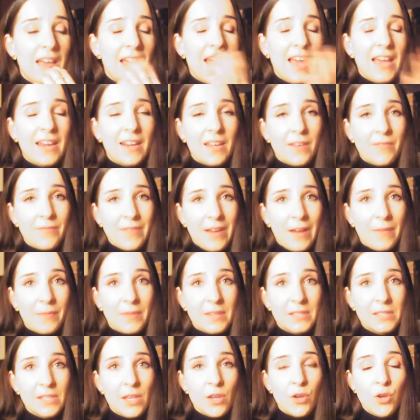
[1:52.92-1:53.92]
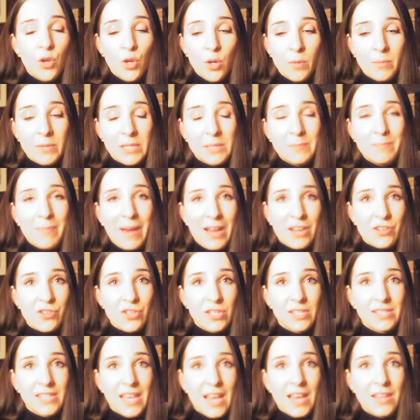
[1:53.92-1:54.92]
and I found this enormous badger
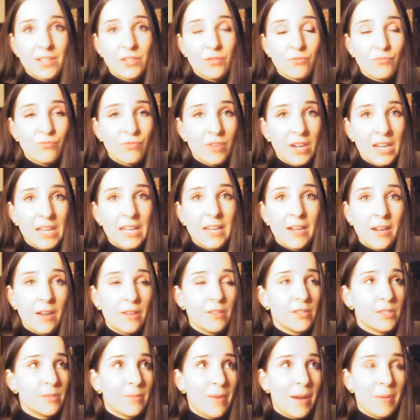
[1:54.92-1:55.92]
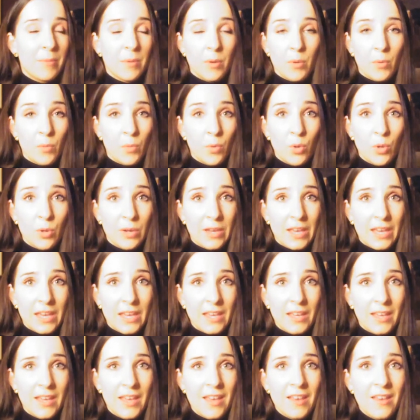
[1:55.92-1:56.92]
sett really close to where we were
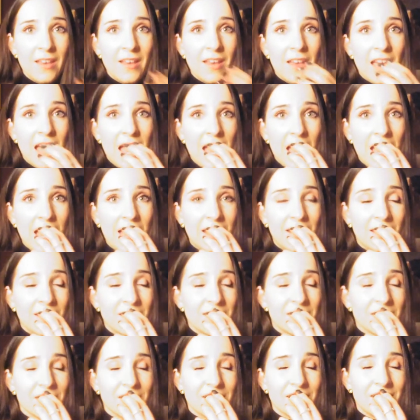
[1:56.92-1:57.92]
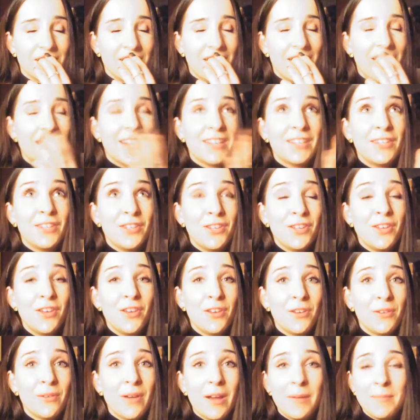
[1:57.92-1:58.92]
walking. And
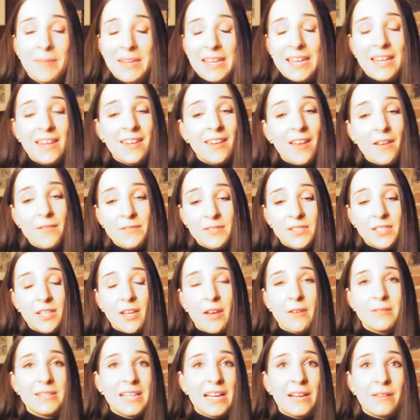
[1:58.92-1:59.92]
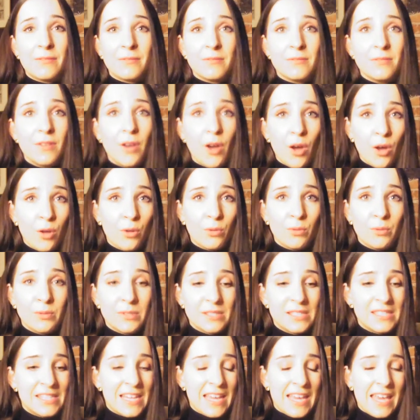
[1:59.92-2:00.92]
I mean, he loves to go down
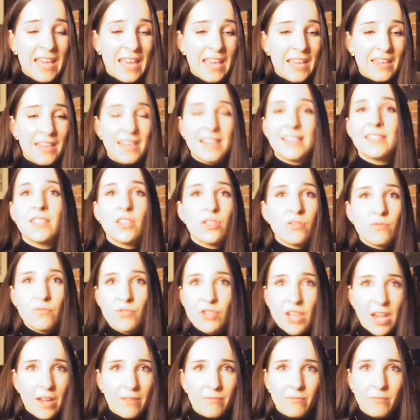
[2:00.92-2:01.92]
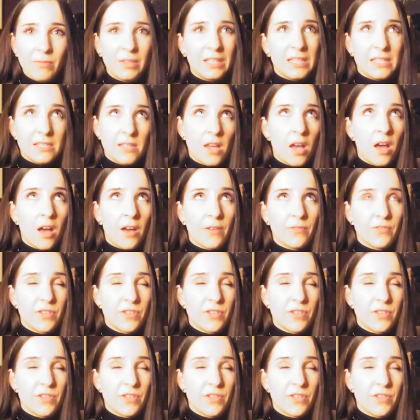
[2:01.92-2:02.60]
holes, digging. He's half